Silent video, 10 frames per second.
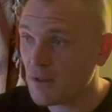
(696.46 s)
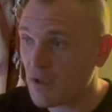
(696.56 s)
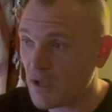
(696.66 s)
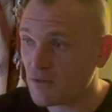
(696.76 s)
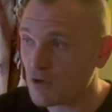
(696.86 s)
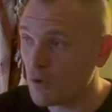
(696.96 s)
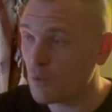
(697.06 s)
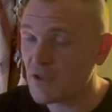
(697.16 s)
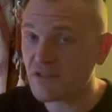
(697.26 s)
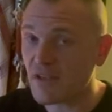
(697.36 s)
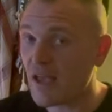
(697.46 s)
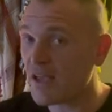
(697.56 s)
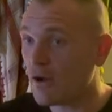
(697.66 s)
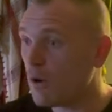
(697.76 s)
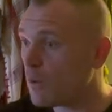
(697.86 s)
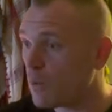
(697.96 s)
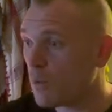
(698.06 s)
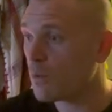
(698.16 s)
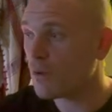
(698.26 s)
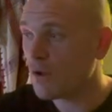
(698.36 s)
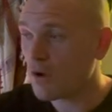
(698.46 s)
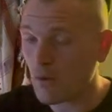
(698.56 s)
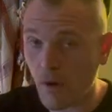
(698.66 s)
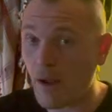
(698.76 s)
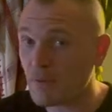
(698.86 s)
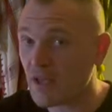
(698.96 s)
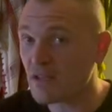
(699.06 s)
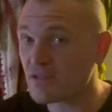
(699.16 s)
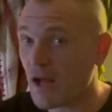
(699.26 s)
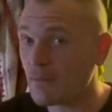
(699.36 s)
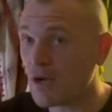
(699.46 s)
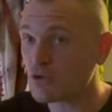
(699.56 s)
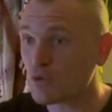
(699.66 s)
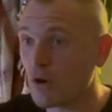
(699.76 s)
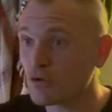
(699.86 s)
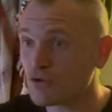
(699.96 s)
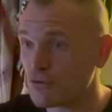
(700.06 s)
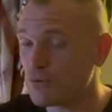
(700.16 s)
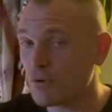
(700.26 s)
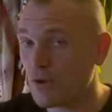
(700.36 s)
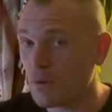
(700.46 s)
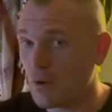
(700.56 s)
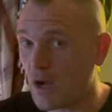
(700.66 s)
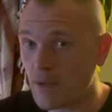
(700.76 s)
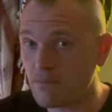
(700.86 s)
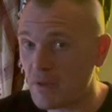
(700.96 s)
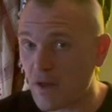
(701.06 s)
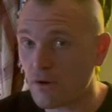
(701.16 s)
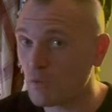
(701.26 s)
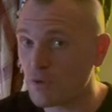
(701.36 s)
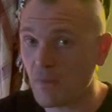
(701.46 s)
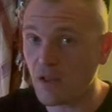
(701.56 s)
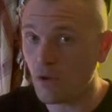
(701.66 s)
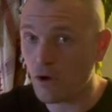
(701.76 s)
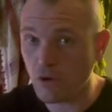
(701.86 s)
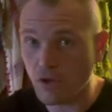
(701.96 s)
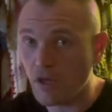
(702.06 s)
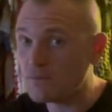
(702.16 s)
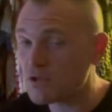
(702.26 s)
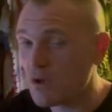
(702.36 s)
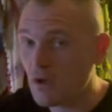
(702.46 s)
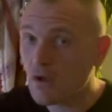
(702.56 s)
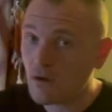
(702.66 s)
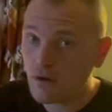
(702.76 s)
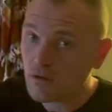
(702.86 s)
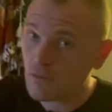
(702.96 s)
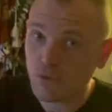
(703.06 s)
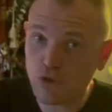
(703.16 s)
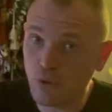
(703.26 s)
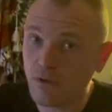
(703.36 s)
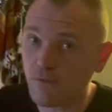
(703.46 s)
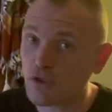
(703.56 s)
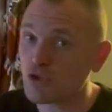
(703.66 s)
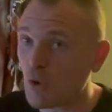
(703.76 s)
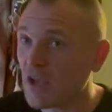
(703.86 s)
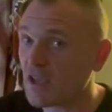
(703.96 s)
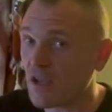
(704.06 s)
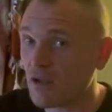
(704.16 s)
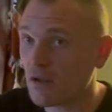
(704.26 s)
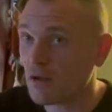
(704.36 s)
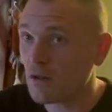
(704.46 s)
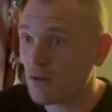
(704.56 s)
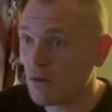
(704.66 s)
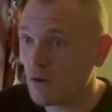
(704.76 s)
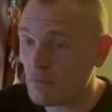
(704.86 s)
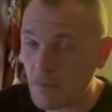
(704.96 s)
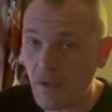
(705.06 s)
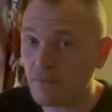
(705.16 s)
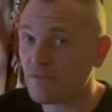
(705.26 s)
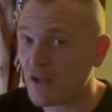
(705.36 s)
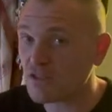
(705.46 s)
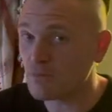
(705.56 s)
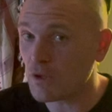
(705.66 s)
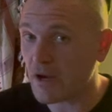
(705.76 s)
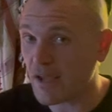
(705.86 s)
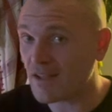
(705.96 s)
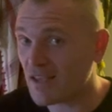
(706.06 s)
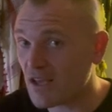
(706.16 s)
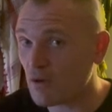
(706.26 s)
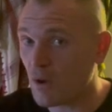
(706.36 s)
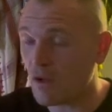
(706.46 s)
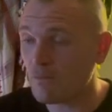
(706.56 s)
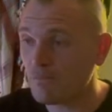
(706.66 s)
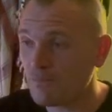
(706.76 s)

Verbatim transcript: And so we say, oh, grappling is not my strong suit. I'm better with my longer limbs suited for striking. Or maybe I'm flexible and I can kick well.